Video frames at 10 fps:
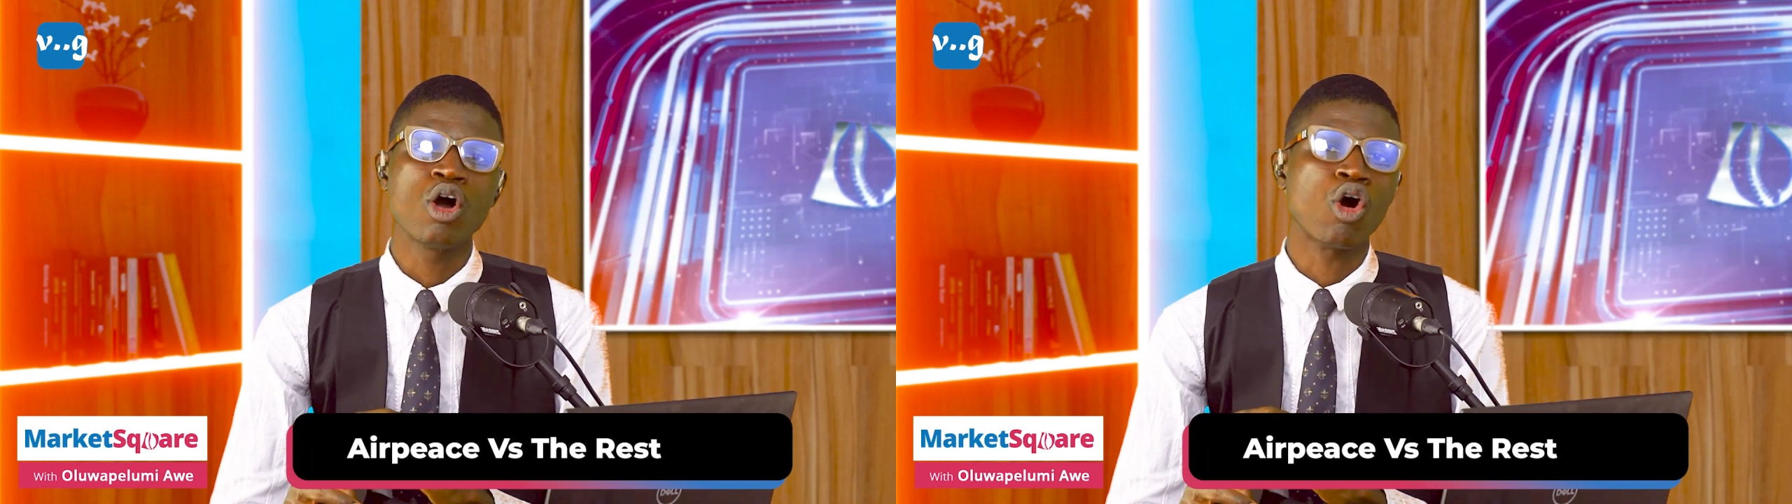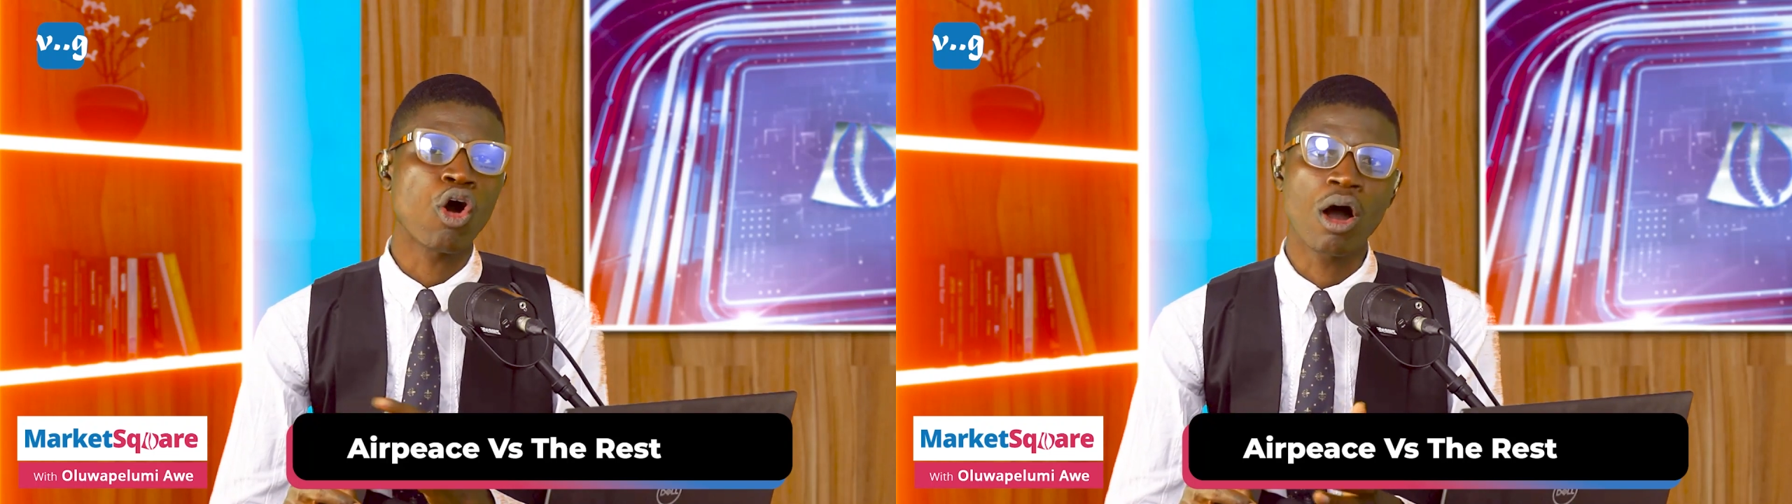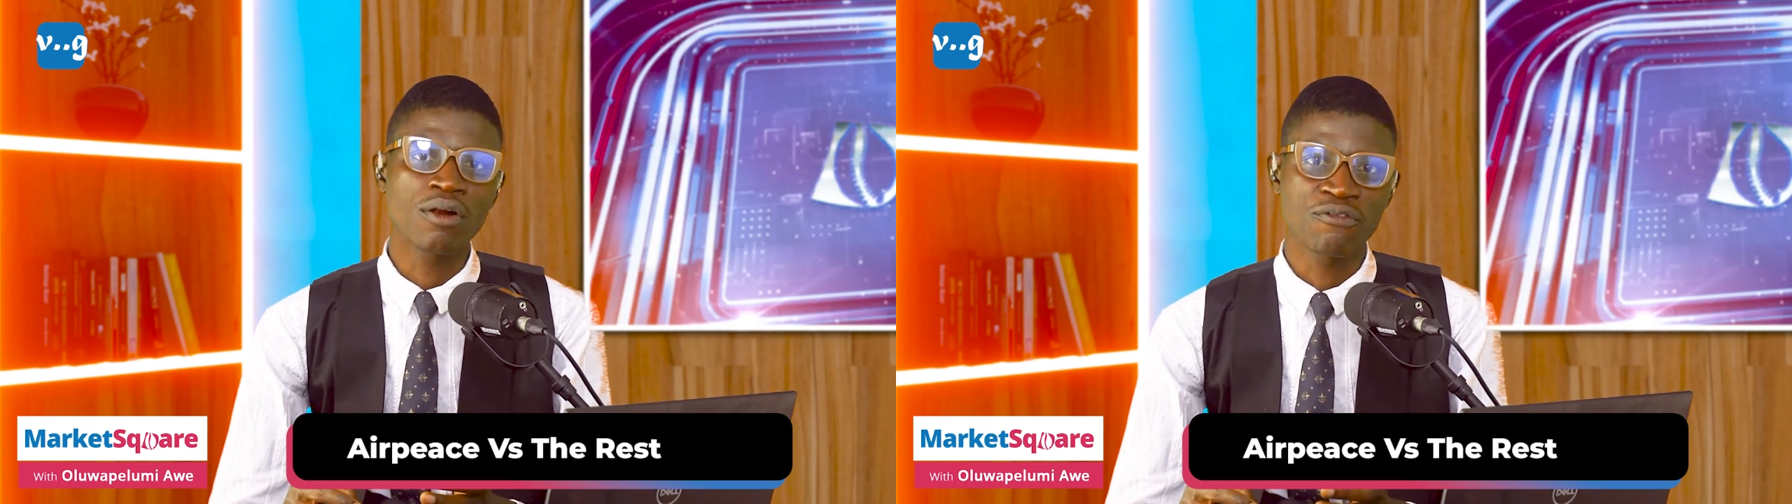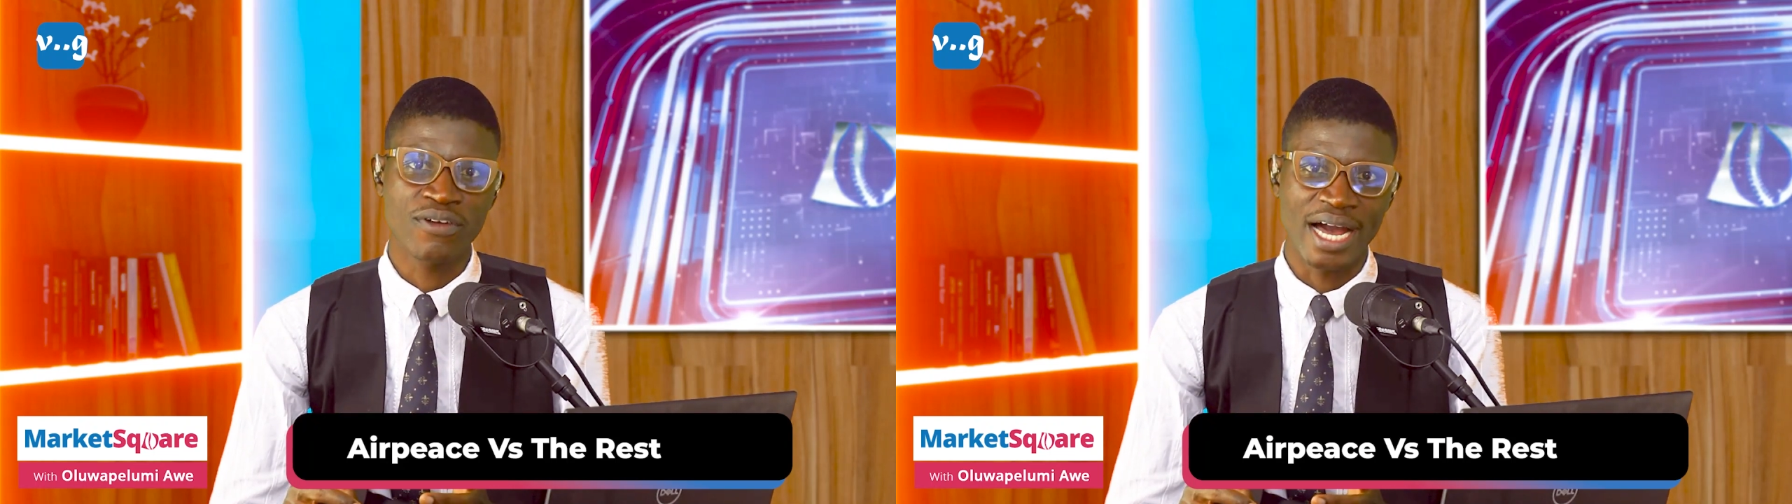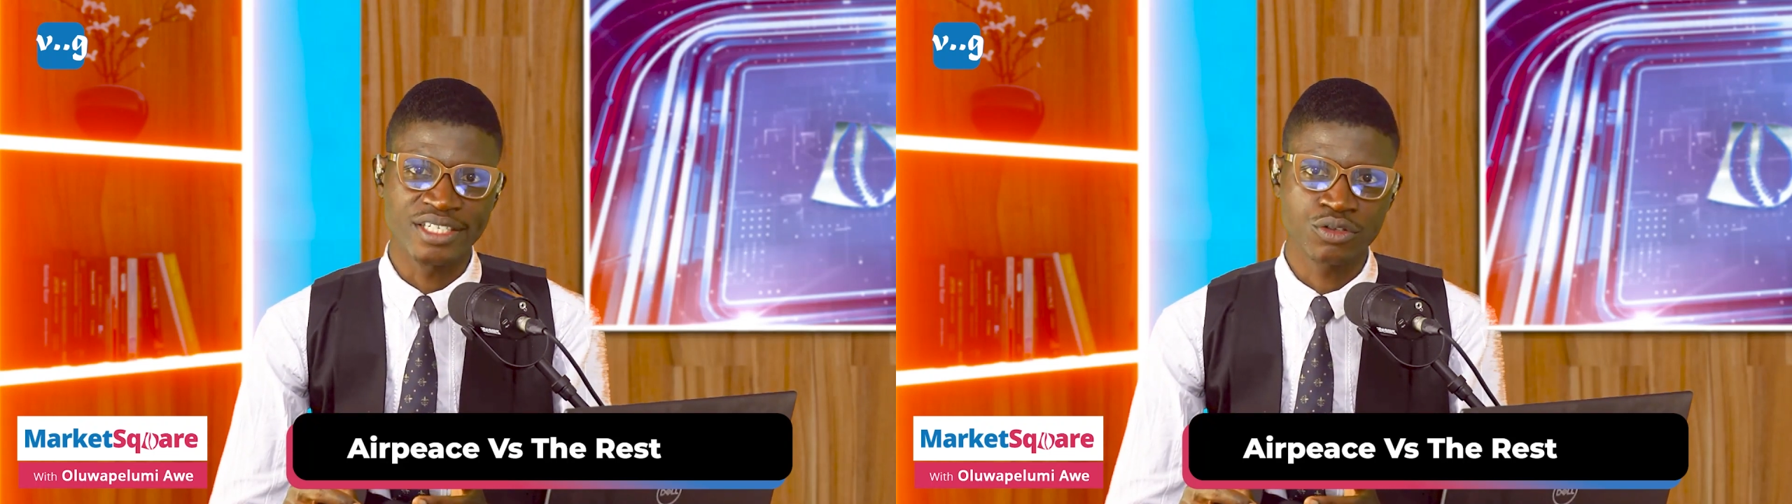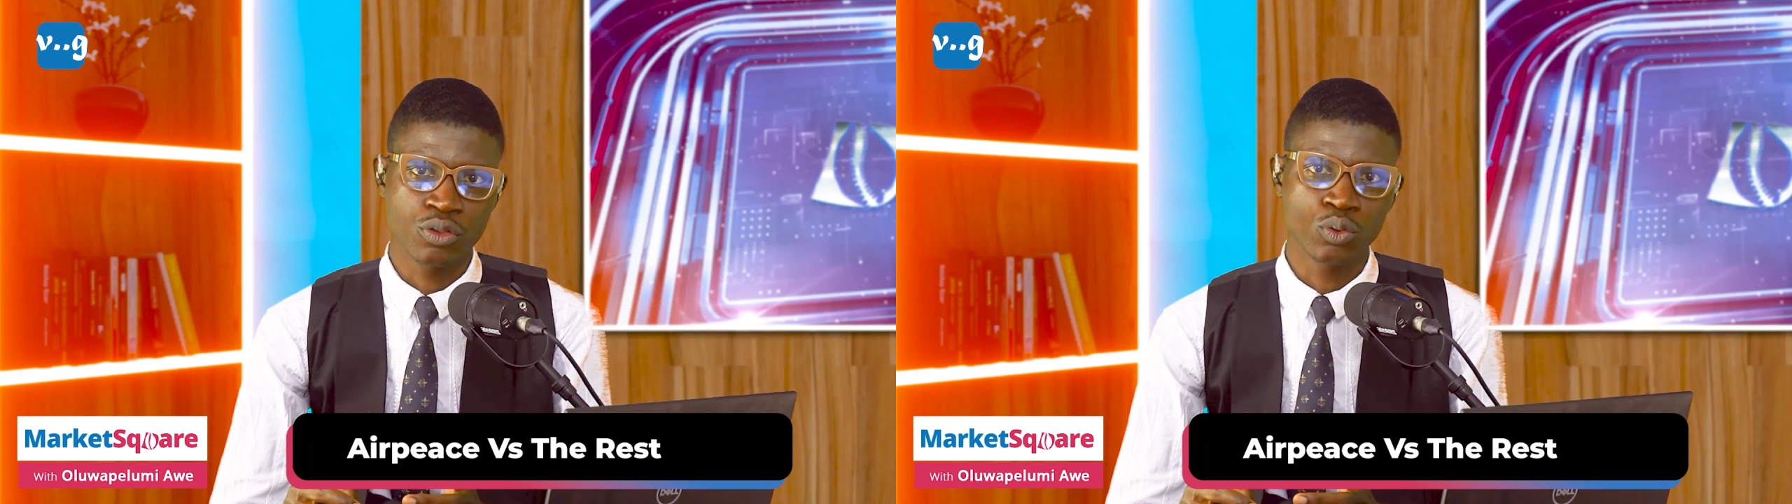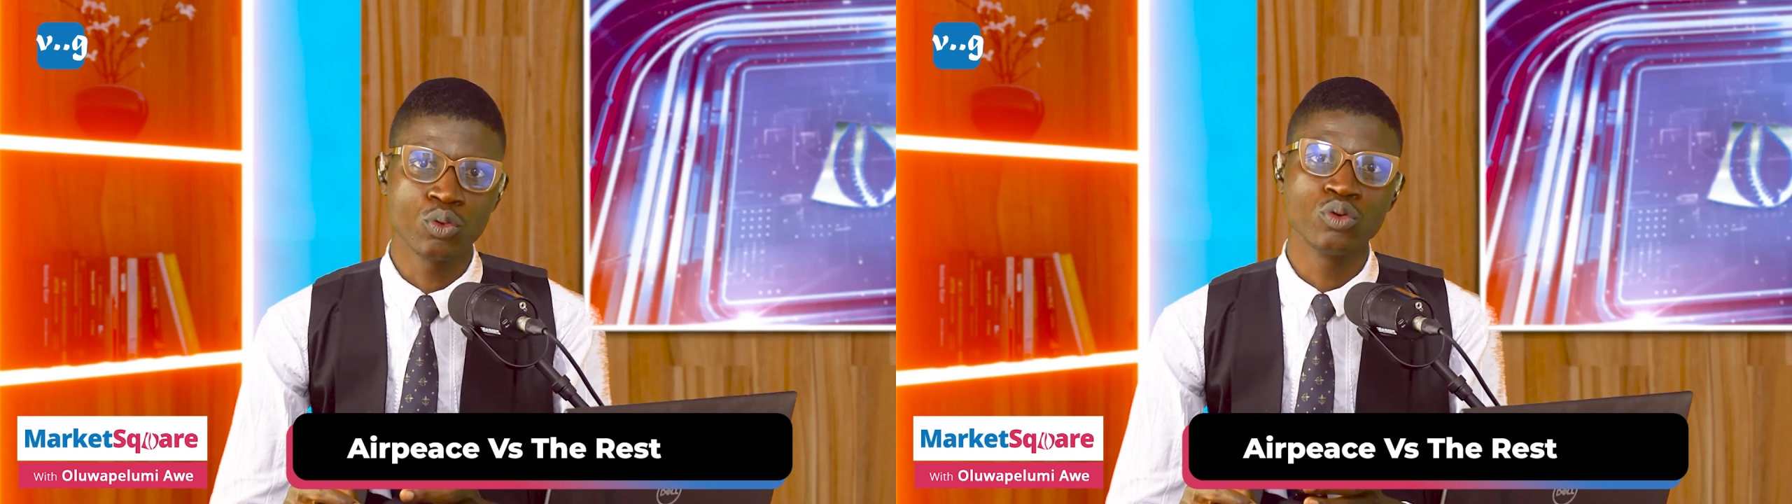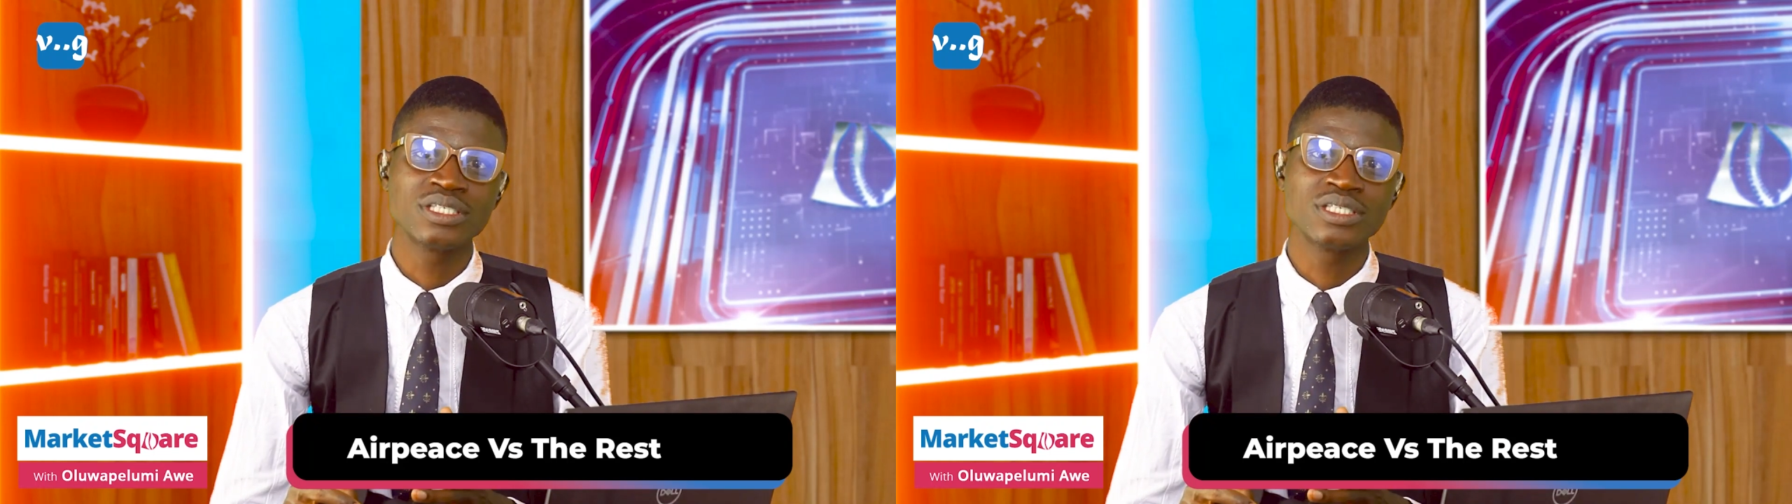all flights through